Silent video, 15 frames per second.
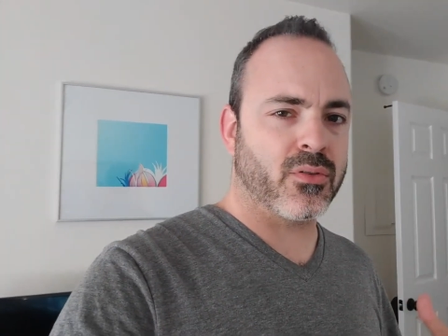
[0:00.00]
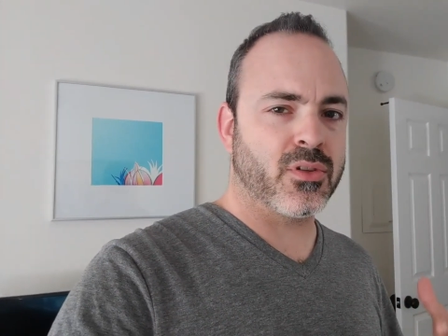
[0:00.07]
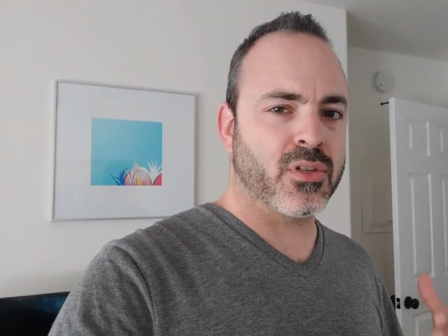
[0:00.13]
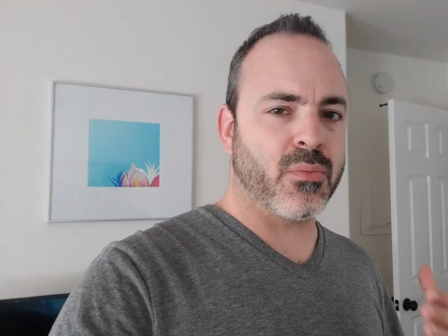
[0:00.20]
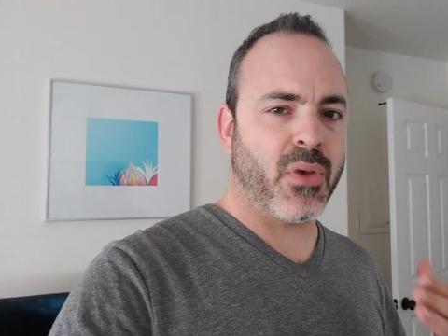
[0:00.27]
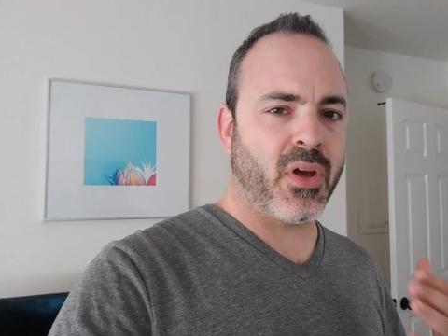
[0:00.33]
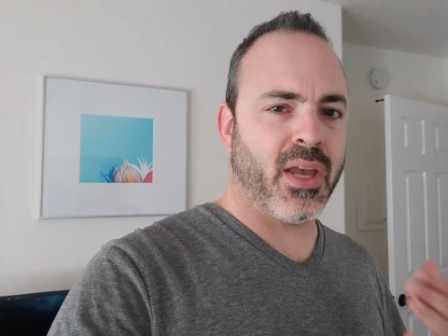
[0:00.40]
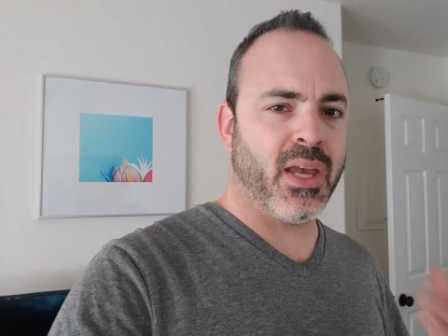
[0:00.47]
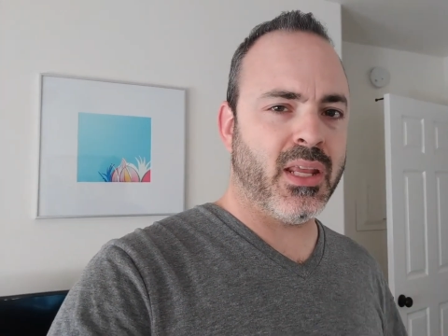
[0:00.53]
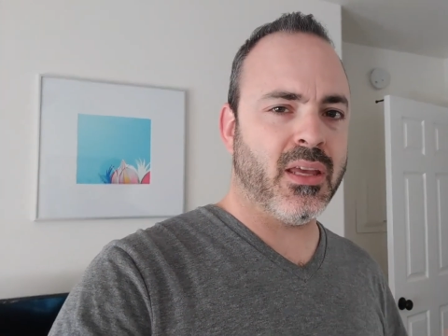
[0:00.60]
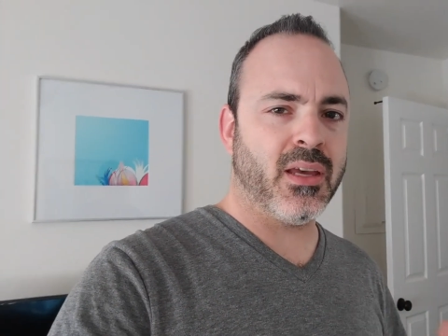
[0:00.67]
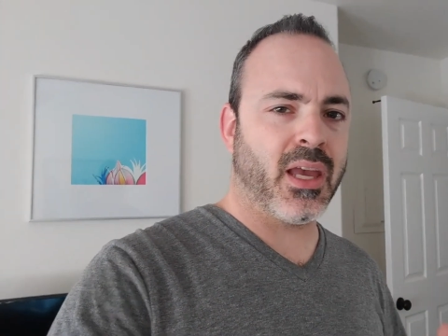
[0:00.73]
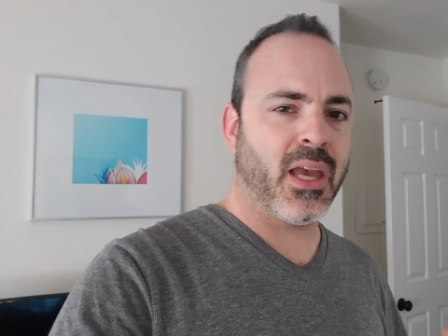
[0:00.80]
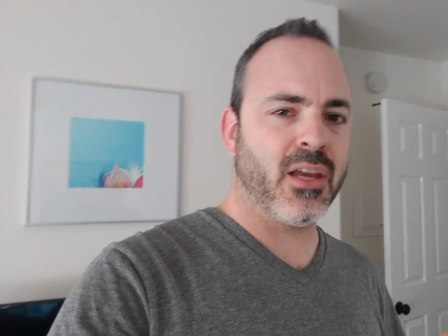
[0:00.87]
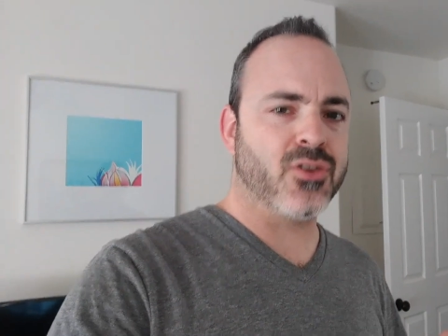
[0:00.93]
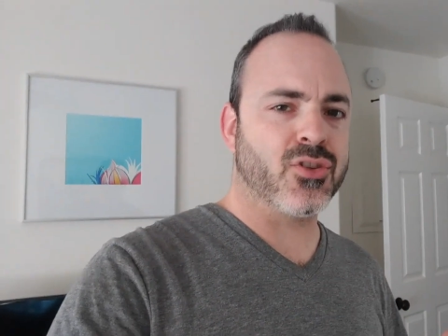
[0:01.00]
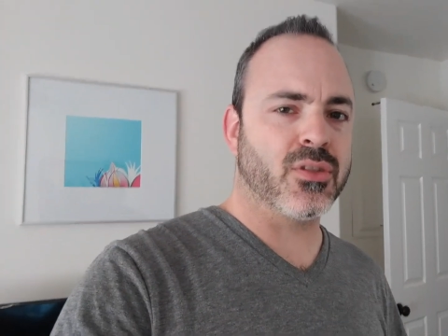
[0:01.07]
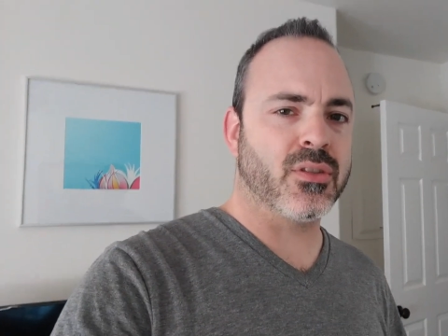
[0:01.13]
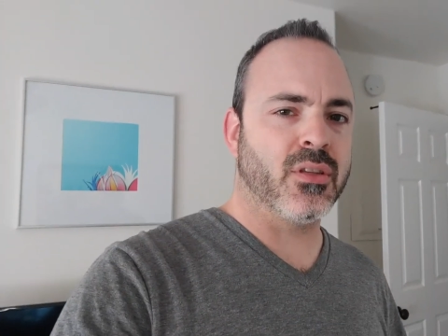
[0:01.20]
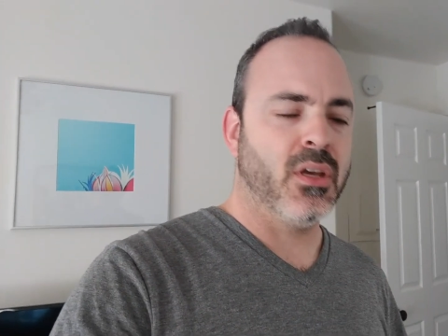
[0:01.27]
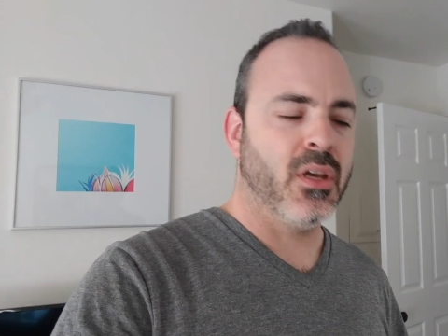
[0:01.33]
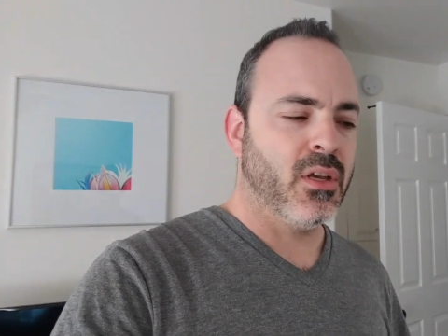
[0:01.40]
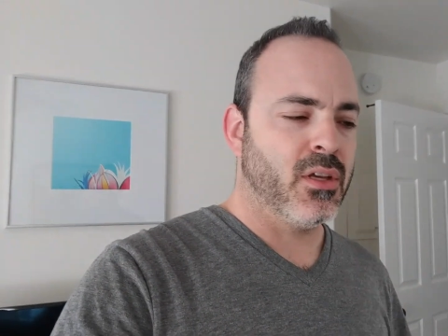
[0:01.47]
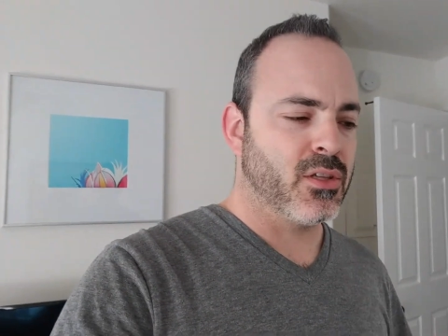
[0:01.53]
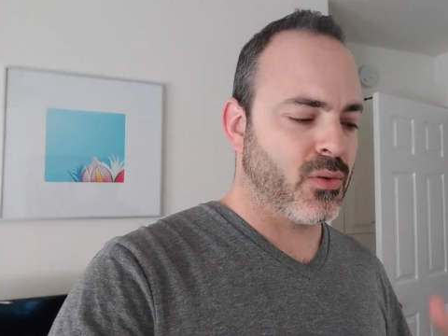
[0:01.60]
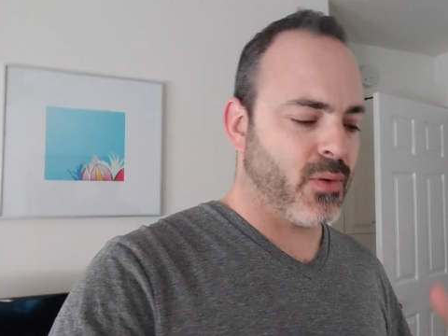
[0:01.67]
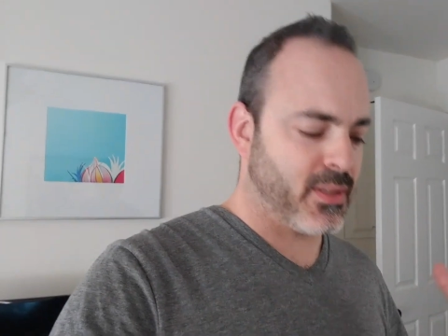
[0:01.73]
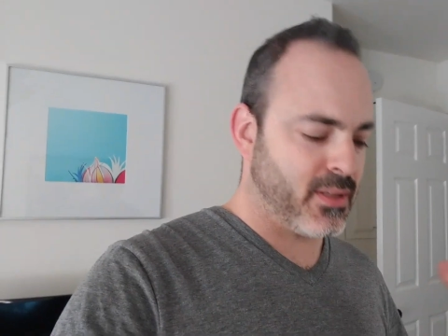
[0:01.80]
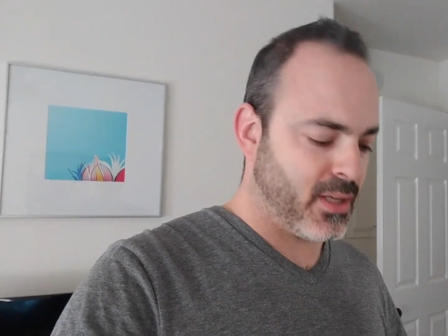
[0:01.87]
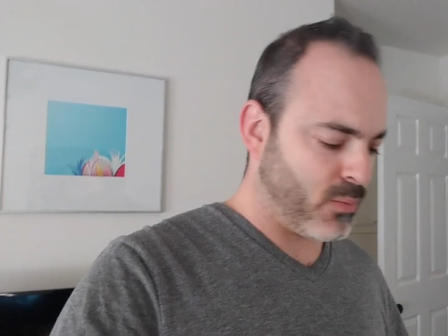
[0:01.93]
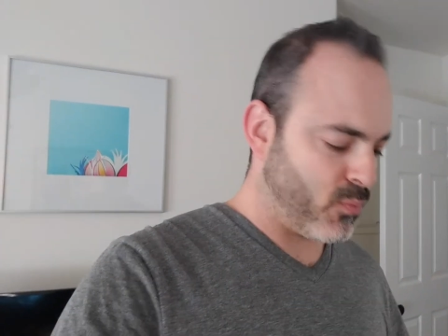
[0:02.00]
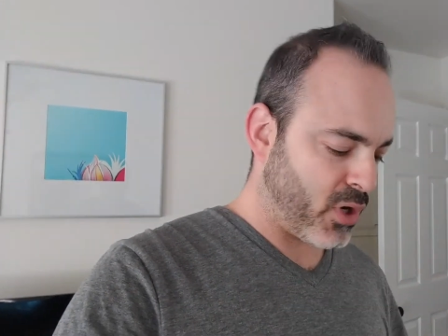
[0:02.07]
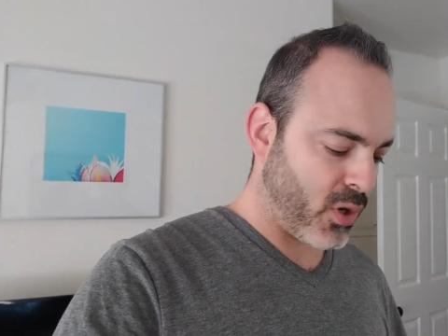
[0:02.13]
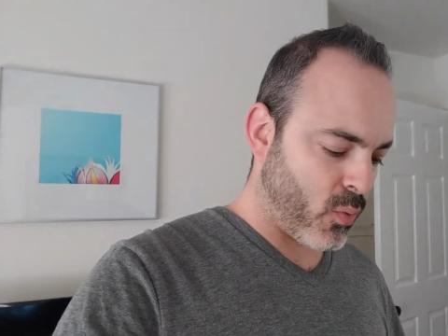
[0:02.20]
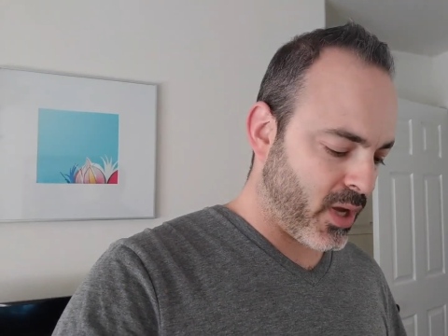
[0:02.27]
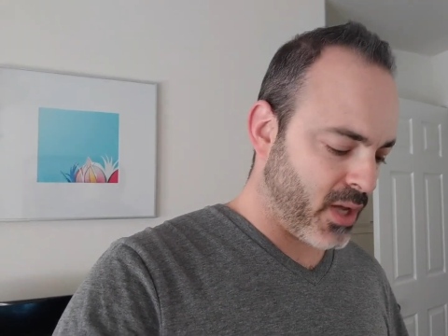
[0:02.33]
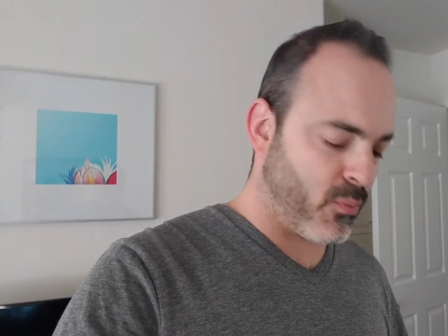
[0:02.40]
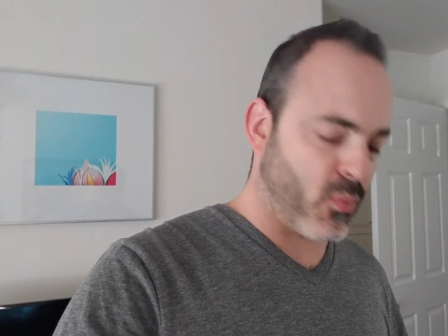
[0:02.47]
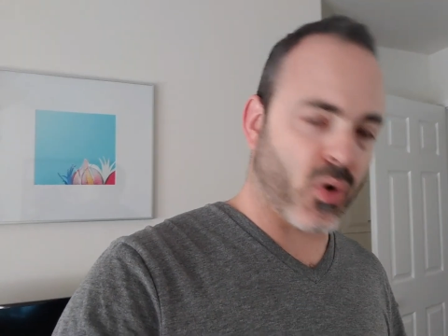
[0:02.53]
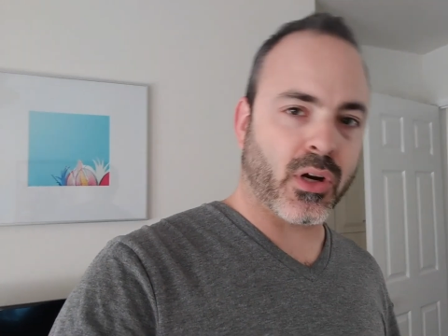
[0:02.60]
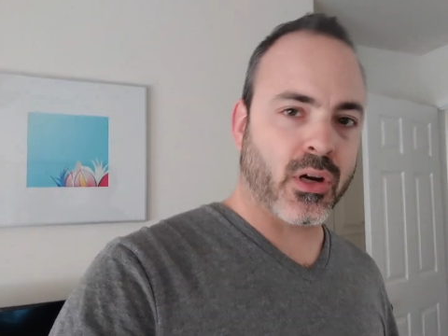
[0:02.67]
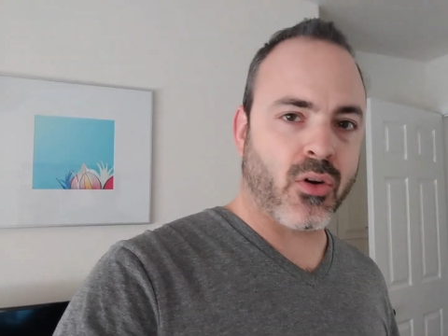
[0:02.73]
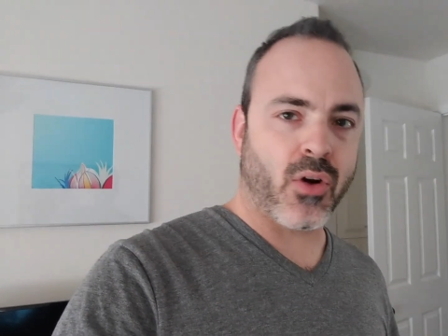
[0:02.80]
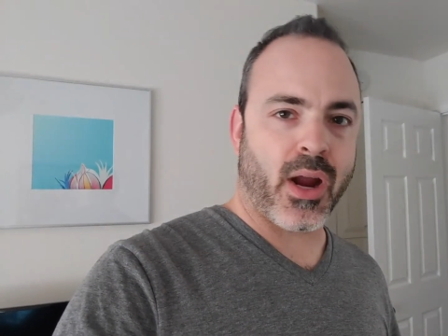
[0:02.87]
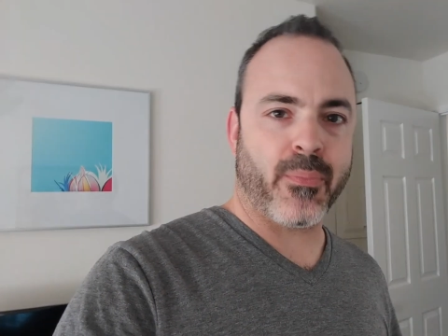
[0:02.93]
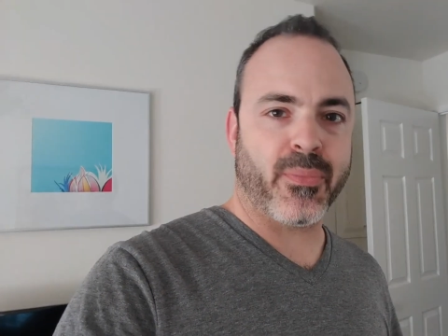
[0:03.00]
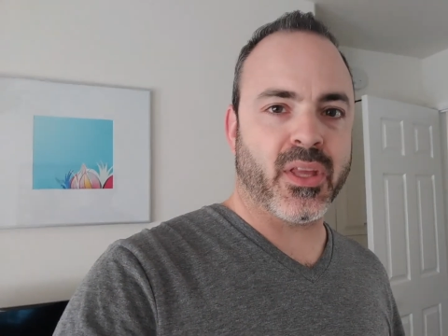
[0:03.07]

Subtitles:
just about any occasion, so I tend to bring way more crap